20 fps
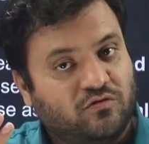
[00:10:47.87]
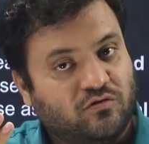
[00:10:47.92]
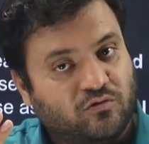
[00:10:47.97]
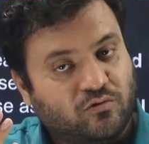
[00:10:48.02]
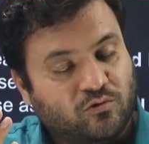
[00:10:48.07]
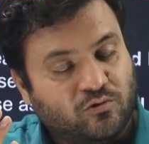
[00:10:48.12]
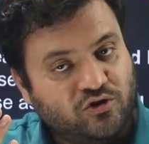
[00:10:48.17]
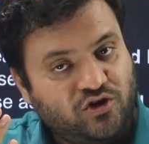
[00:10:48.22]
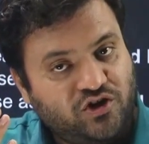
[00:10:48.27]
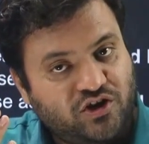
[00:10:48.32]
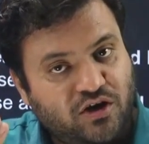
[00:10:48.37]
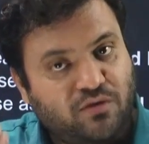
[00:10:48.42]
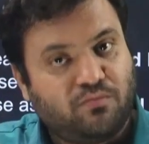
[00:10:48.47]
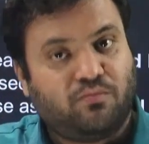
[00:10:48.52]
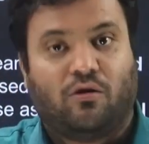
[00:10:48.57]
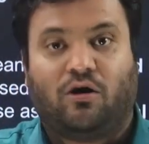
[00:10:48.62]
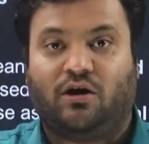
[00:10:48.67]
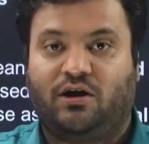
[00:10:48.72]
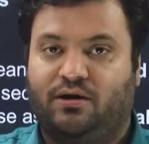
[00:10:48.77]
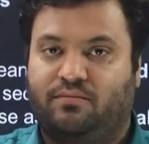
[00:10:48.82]
Ocean
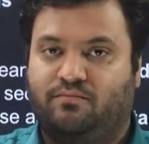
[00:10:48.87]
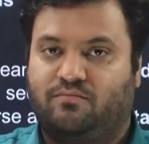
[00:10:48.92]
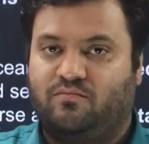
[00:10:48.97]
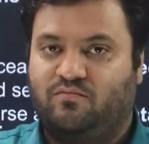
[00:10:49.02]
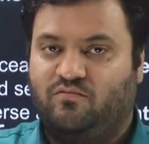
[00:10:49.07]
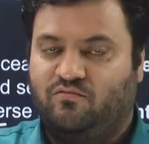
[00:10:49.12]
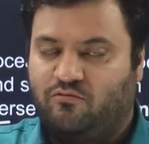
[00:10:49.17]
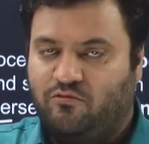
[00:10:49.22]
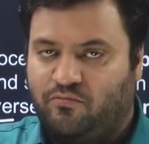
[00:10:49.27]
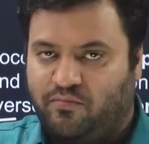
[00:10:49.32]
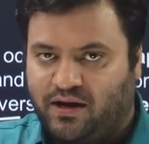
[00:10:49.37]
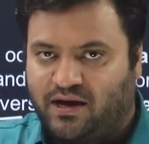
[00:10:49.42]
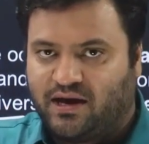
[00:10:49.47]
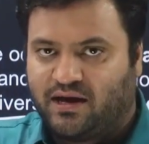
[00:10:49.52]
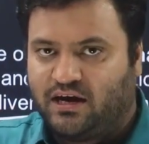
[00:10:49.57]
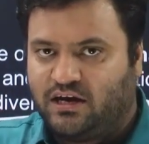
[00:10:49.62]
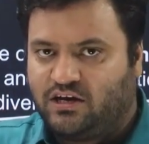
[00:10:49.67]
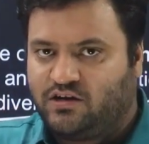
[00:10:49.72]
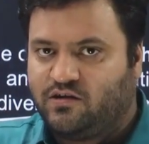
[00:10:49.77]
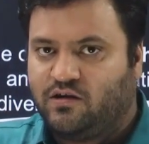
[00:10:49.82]
bottom would be
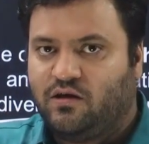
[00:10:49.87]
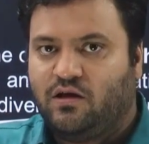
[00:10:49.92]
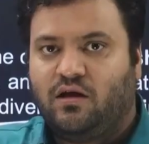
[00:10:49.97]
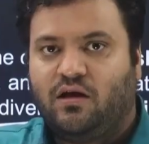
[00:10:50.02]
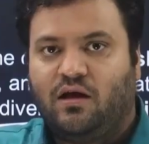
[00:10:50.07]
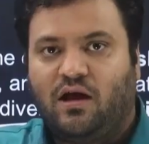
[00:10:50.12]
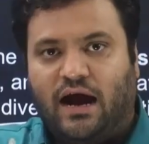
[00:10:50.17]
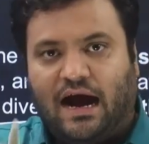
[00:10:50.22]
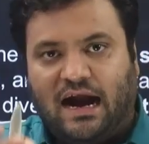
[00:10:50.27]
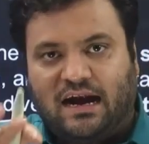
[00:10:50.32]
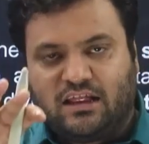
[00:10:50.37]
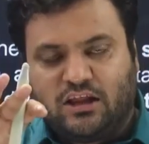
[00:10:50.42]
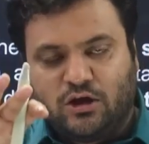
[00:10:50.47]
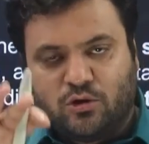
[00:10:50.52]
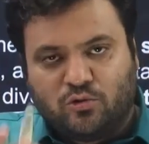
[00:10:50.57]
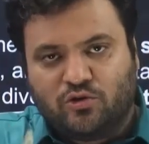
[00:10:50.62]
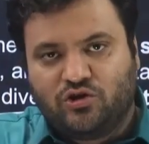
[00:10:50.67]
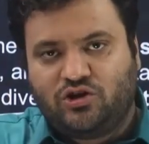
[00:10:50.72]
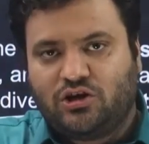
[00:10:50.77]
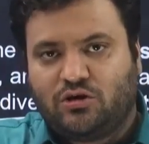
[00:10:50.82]
correct. At the
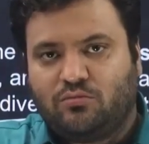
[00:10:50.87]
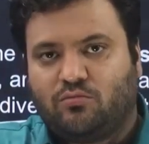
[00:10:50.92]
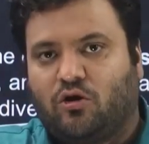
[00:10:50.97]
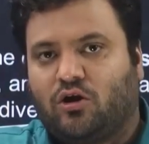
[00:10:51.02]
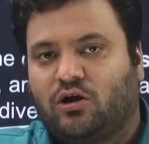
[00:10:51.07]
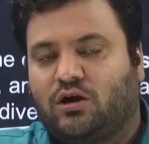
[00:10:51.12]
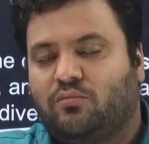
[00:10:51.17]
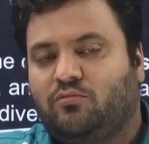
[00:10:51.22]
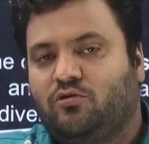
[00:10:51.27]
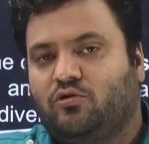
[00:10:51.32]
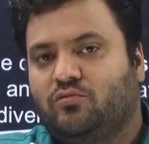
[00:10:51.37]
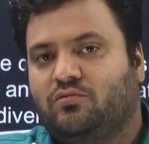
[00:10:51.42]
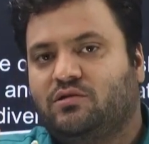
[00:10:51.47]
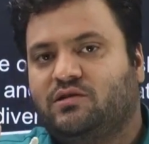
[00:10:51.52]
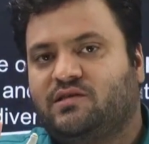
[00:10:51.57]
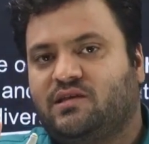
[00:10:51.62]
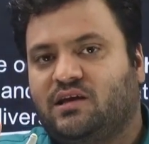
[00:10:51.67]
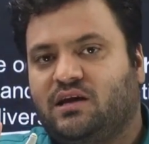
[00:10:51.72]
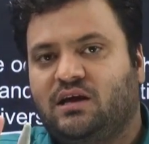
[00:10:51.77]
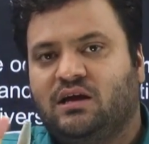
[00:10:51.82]
ocean bottom you will
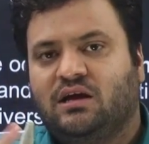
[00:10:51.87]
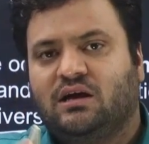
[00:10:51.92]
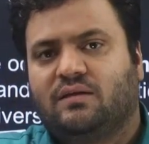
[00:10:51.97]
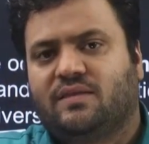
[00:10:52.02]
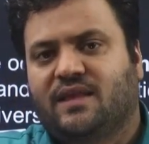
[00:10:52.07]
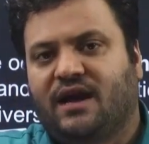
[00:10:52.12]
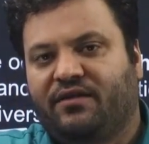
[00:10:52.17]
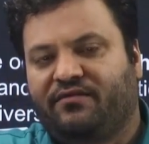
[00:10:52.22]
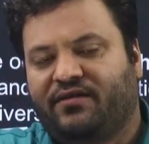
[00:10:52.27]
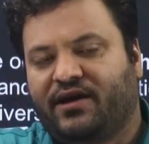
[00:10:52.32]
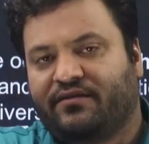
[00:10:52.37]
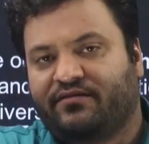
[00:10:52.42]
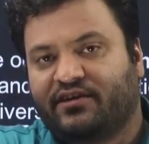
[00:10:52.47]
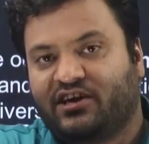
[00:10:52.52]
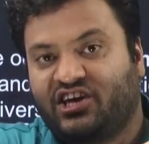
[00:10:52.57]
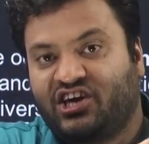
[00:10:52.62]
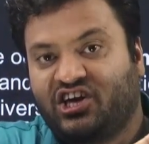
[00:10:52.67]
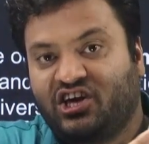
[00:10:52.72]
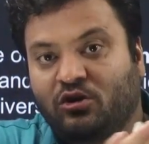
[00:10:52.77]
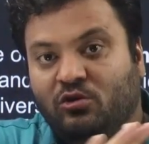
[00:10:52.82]
see that we have a
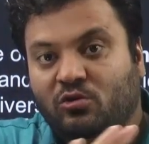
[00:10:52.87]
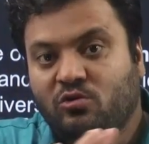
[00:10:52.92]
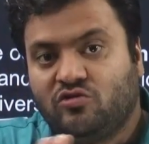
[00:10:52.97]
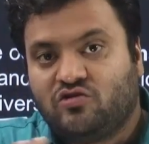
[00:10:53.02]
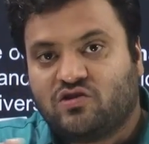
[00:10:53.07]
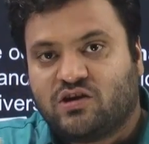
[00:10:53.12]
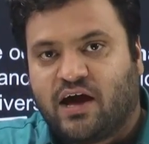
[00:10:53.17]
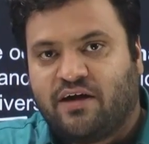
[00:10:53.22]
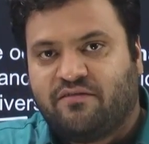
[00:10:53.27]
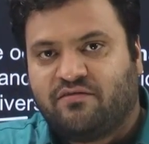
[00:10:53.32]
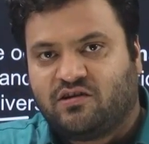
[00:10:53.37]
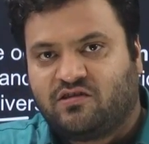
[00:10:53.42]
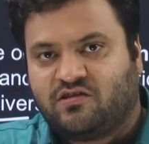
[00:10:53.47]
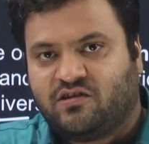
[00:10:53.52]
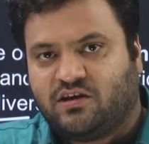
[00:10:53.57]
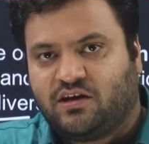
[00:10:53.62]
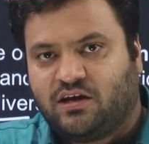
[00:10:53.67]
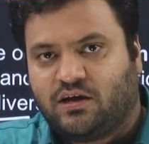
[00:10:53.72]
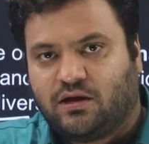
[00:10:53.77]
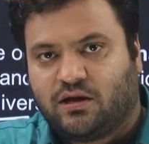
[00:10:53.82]
huge
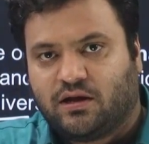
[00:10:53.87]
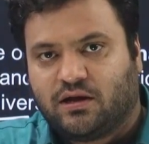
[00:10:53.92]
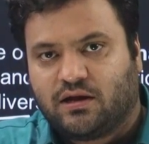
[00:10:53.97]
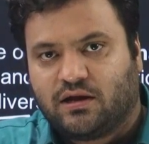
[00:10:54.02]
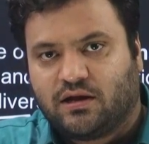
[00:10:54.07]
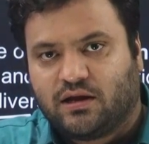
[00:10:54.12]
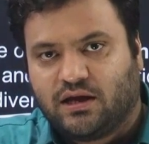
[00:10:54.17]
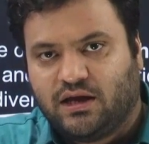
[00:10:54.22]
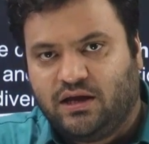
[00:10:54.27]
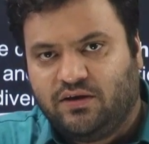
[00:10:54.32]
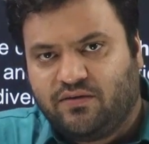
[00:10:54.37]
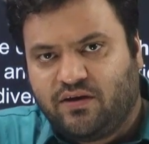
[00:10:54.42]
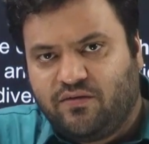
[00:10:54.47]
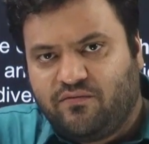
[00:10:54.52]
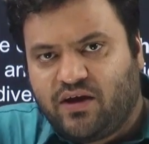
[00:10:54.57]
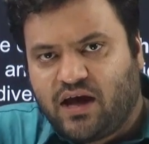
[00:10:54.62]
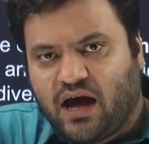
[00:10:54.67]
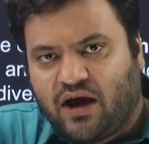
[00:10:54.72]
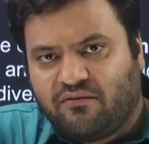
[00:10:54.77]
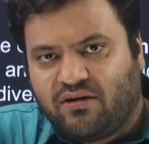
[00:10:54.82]
diversity. Even we
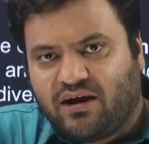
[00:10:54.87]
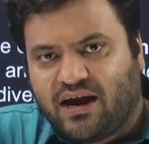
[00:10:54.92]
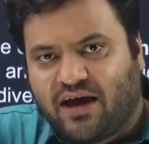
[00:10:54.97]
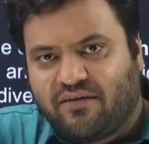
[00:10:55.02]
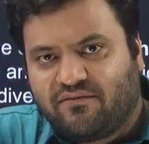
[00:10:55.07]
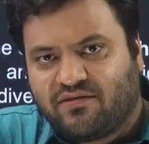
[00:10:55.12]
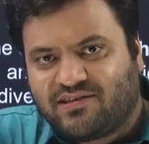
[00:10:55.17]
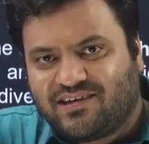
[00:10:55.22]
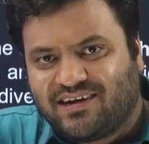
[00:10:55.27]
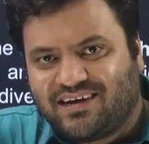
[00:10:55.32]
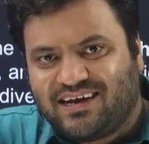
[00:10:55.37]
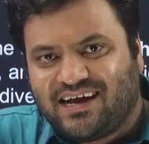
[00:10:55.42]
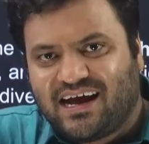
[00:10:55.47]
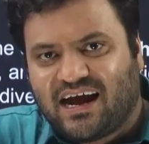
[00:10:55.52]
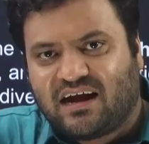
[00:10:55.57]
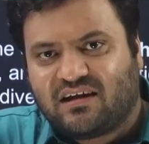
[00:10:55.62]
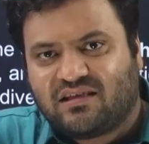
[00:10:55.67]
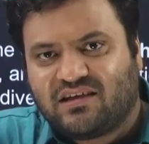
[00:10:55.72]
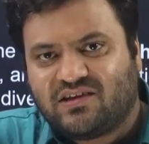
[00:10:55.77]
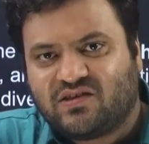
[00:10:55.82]
have a diversity
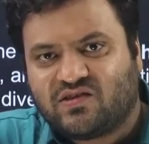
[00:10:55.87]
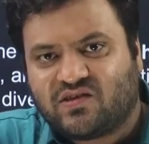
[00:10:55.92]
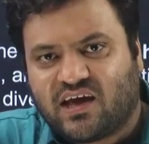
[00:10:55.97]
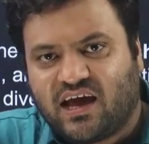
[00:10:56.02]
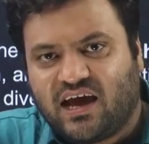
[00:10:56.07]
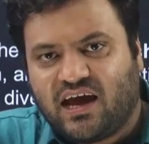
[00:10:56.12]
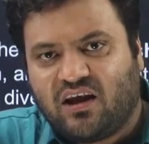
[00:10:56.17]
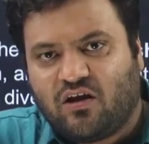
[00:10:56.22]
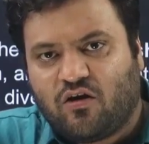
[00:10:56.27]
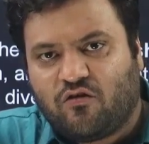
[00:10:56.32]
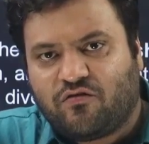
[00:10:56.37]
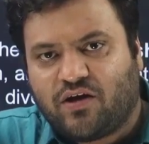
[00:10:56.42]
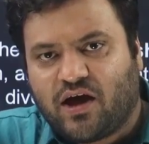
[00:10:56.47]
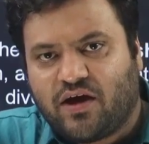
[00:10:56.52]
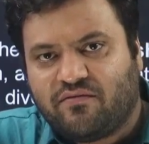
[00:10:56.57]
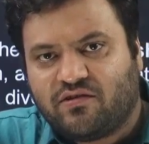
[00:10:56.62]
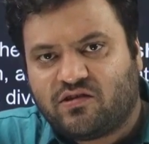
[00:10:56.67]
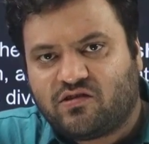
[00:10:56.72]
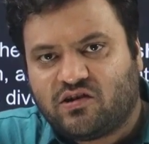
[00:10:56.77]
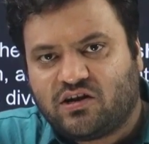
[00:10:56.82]
at the scale of
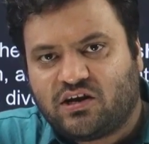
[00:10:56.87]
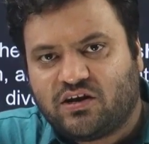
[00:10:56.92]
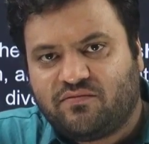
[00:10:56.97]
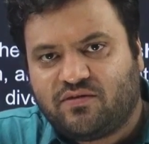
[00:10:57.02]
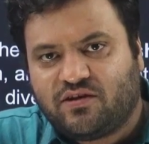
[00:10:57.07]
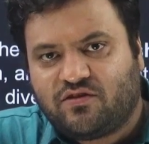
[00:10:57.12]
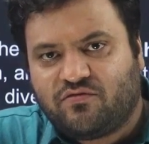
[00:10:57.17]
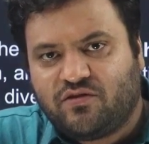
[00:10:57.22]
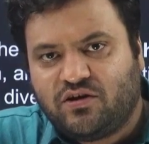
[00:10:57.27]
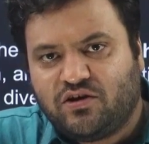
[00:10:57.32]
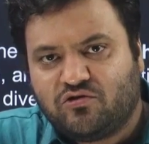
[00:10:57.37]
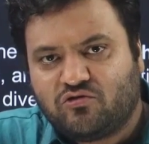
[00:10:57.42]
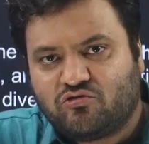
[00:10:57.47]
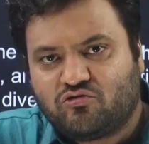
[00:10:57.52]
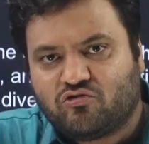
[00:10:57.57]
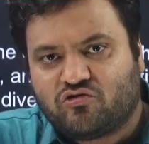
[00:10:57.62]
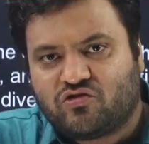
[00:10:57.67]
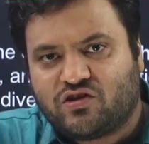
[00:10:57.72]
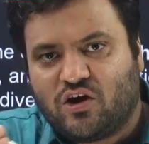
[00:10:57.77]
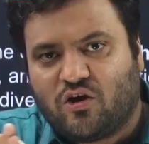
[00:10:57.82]
diversity which we used to
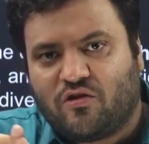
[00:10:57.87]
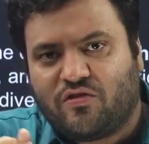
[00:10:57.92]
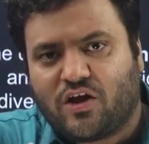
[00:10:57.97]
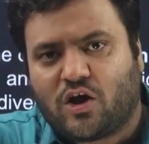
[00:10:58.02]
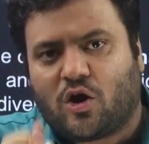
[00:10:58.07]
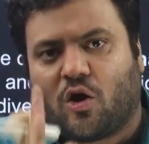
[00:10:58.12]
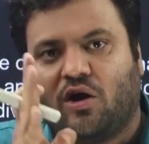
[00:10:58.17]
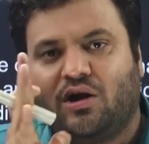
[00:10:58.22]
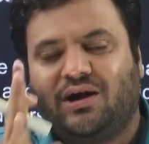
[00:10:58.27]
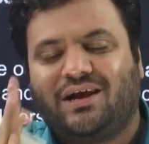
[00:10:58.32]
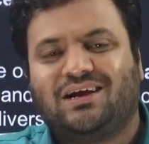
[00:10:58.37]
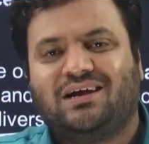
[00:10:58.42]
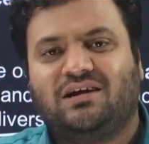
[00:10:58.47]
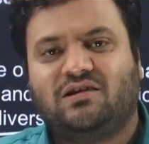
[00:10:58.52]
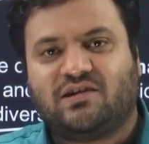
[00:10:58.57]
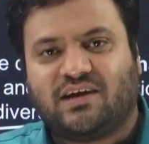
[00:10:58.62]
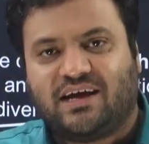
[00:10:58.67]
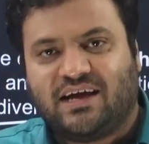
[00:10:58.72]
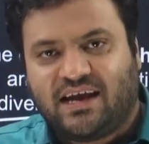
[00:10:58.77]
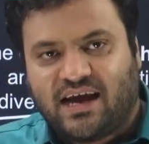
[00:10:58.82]
see on the continent
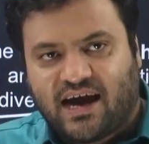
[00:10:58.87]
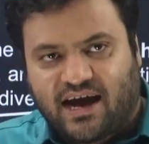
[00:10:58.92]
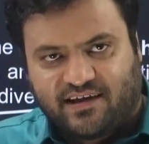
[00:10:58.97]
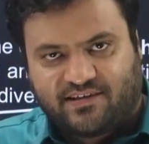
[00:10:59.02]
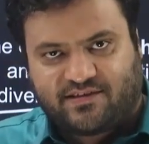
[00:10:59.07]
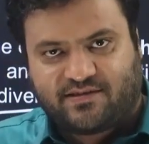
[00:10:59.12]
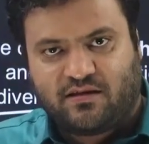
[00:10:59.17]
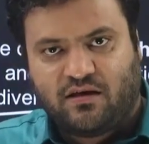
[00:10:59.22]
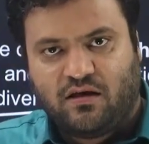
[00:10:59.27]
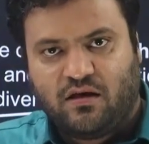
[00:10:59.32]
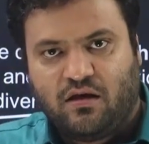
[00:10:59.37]
areas.